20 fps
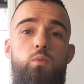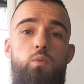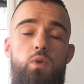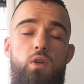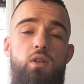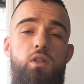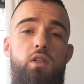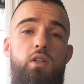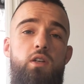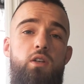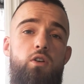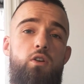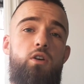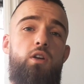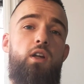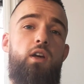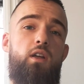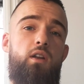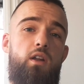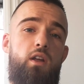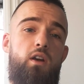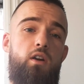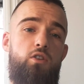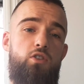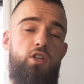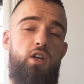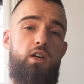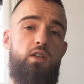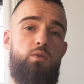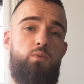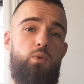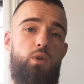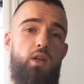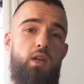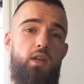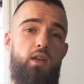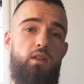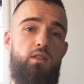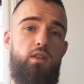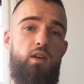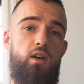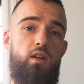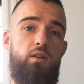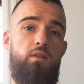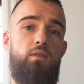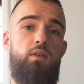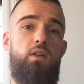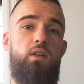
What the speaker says: really good and energized when I get that.